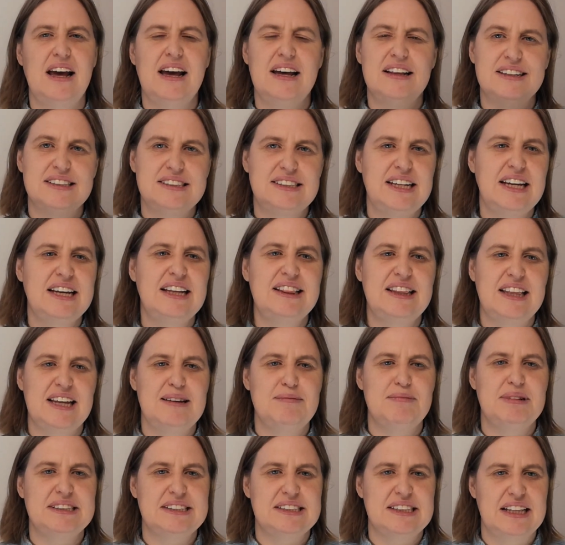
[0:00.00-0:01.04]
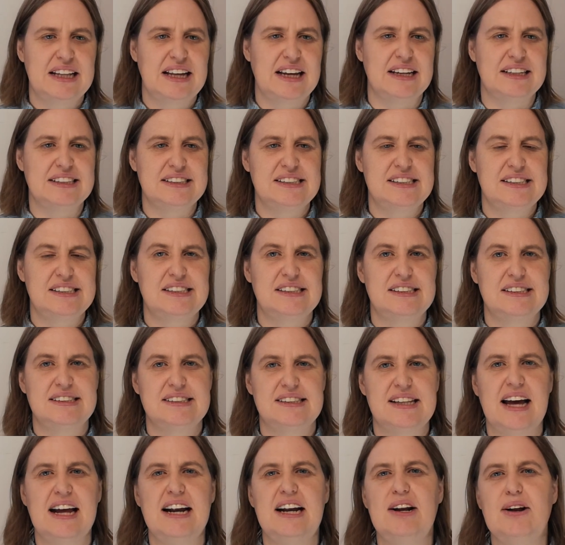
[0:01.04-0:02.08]
The second theme is this.
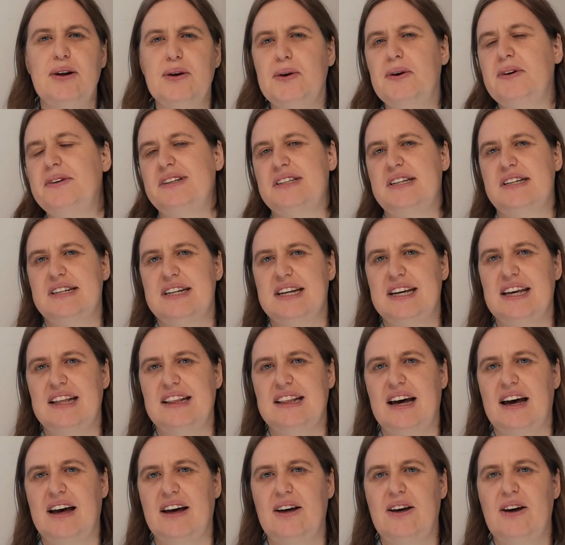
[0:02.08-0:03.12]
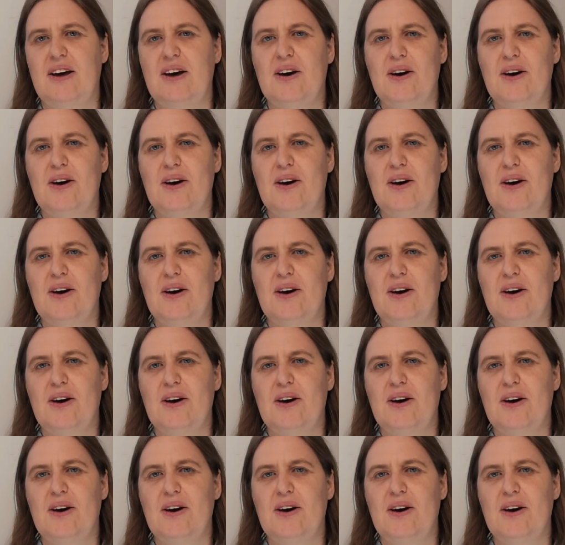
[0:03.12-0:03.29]
They learnt together.